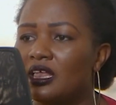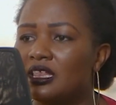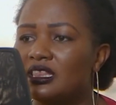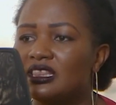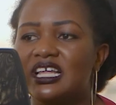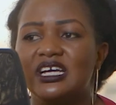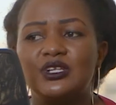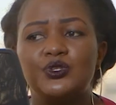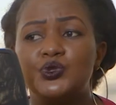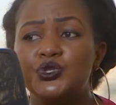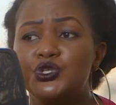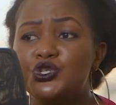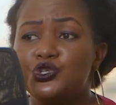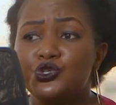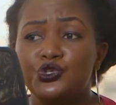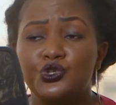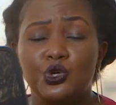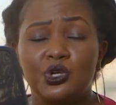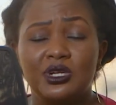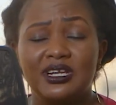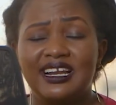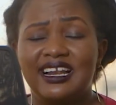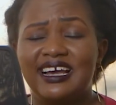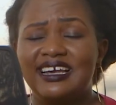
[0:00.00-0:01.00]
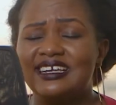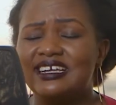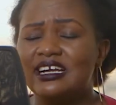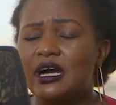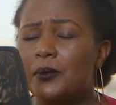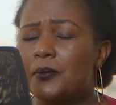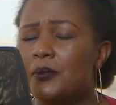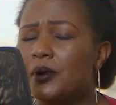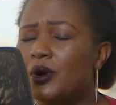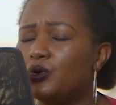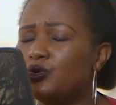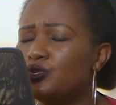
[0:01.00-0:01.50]
That which you don't like
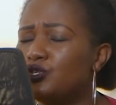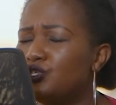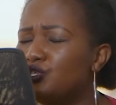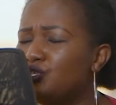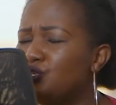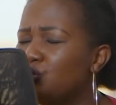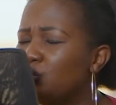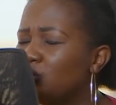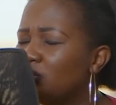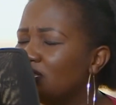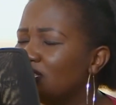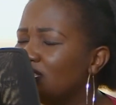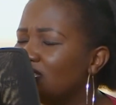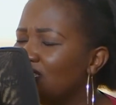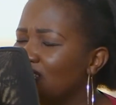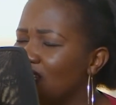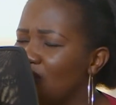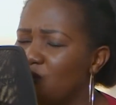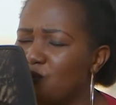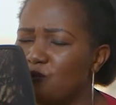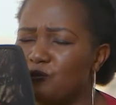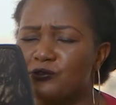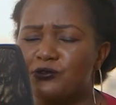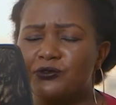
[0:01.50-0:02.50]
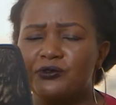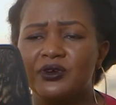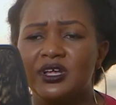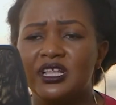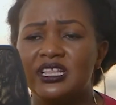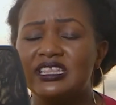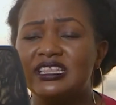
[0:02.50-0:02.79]
about yourself,